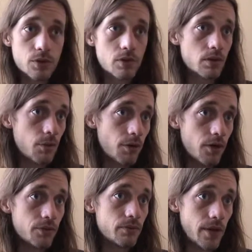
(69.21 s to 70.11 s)
which is a
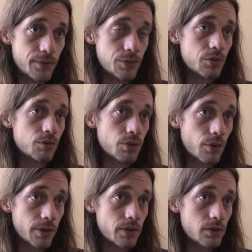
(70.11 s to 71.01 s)
nonprofit 501c3
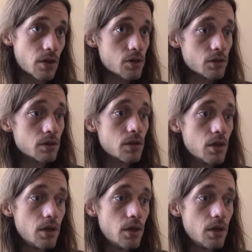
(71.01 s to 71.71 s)
organization.